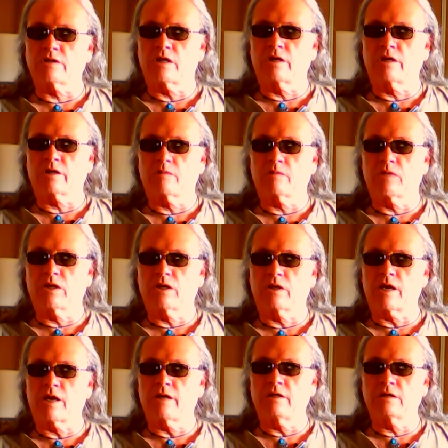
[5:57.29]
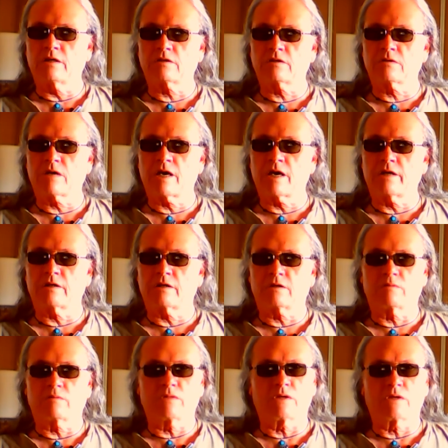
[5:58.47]
Hell, it can be a lightning strike, it
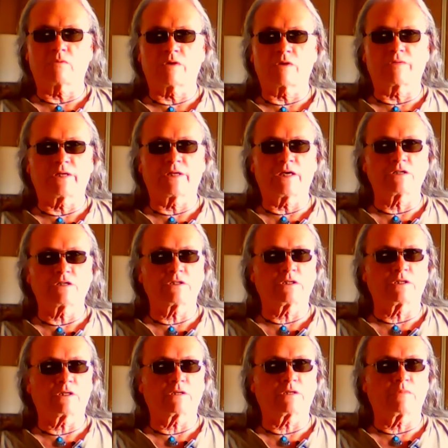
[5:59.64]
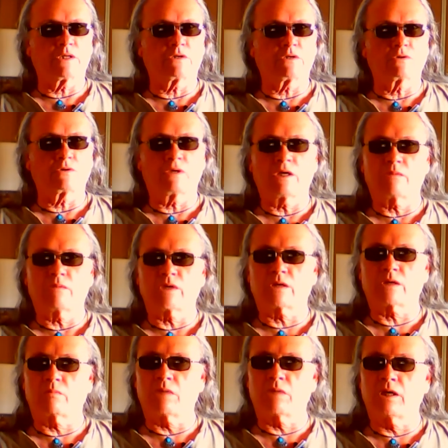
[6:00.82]
can be a revelation, it can be a dream, it
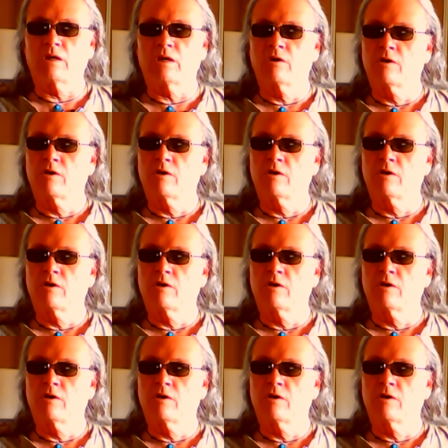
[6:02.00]
can be